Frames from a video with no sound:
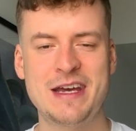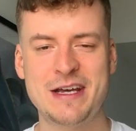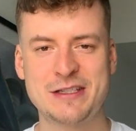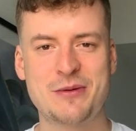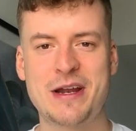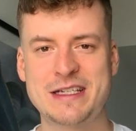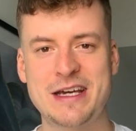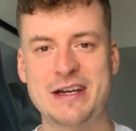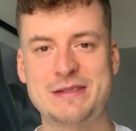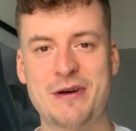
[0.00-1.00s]
So when I
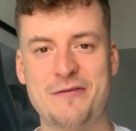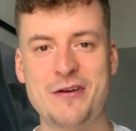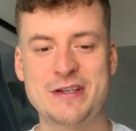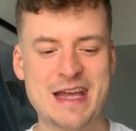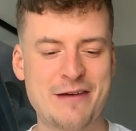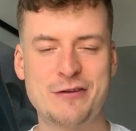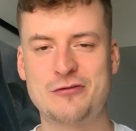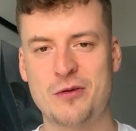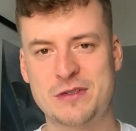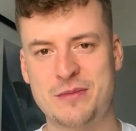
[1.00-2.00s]
started my first ever
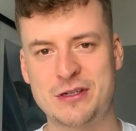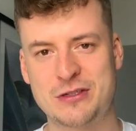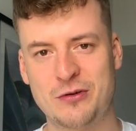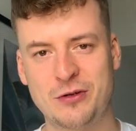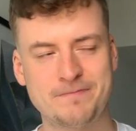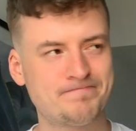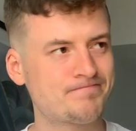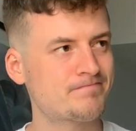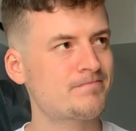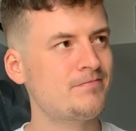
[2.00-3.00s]
dropshipping store,
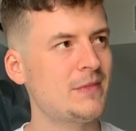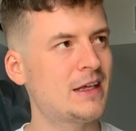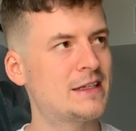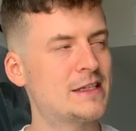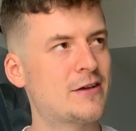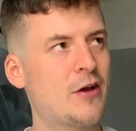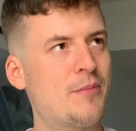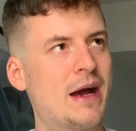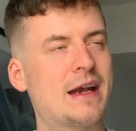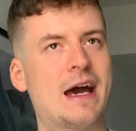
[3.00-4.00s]
this is going
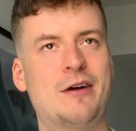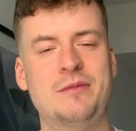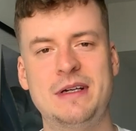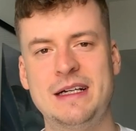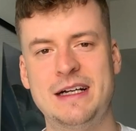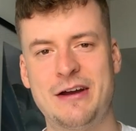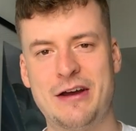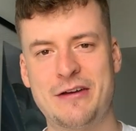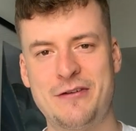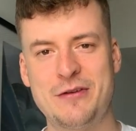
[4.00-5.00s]
back now, Uh,
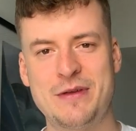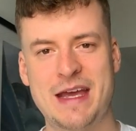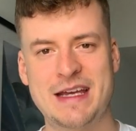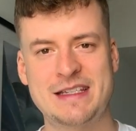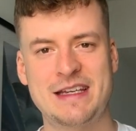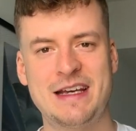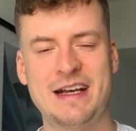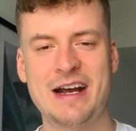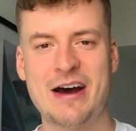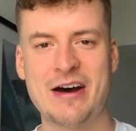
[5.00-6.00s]
a few years,
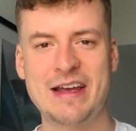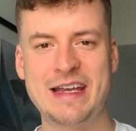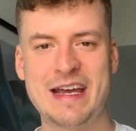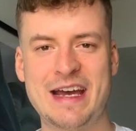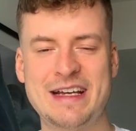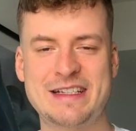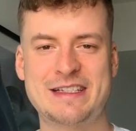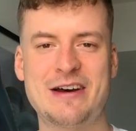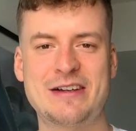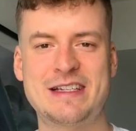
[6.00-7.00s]
I uh,
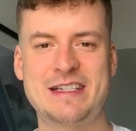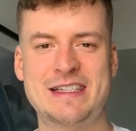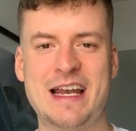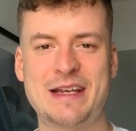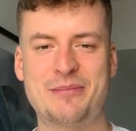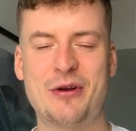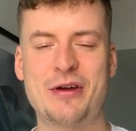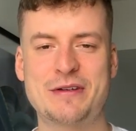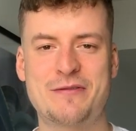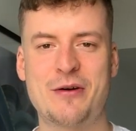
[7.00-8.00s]
started selling
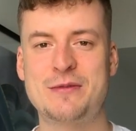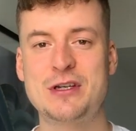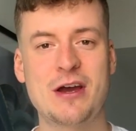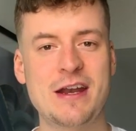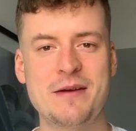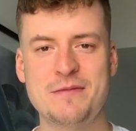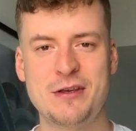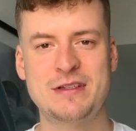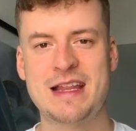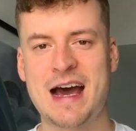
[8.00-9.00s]
products from China
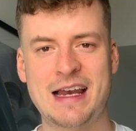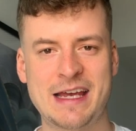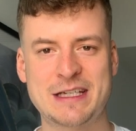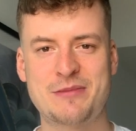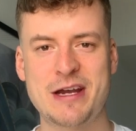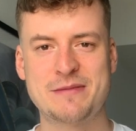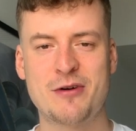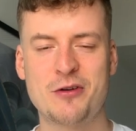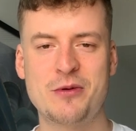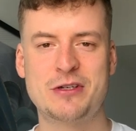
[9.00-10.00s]
using the AliExpress
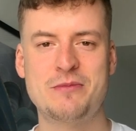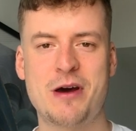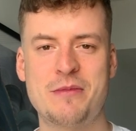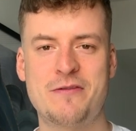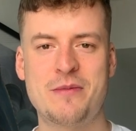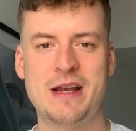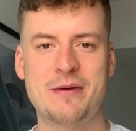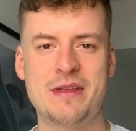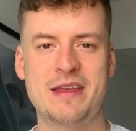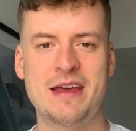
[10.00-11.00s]
model, which you might be familiar with.